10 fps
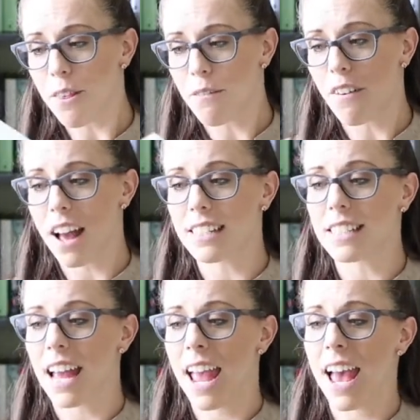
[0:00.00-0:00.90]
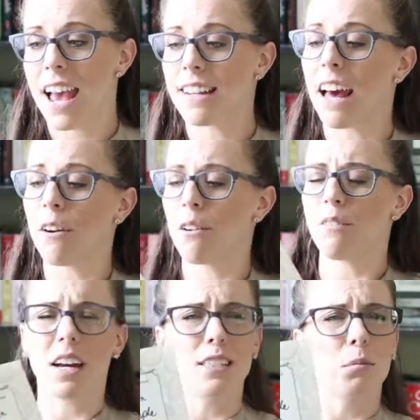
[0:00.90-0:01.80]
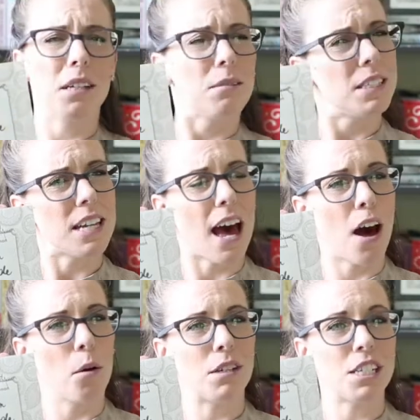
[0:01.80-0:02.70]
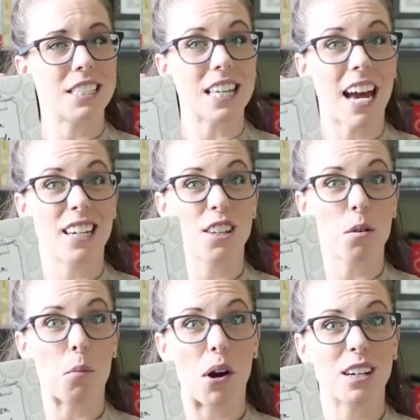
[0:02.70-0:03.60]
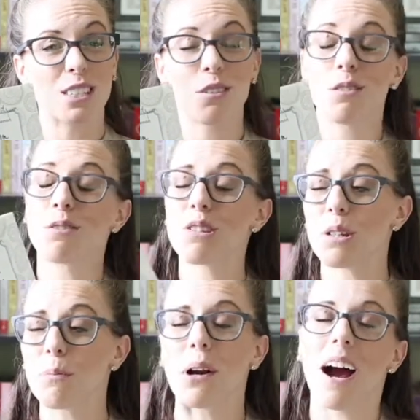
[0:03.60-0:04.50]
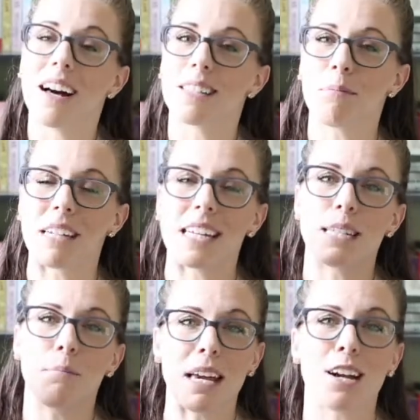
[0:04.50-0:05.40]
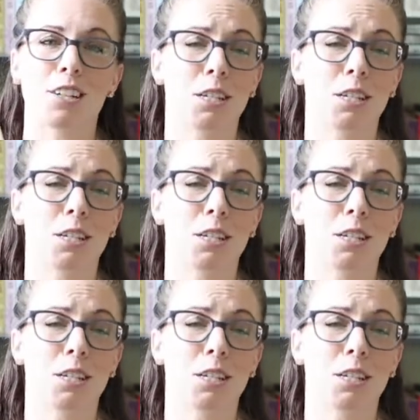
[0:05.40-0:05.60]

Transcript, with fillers: at the front, and I don't know if you guys will be able to tell, but she signed the book, so it was super awesome to get to meet her.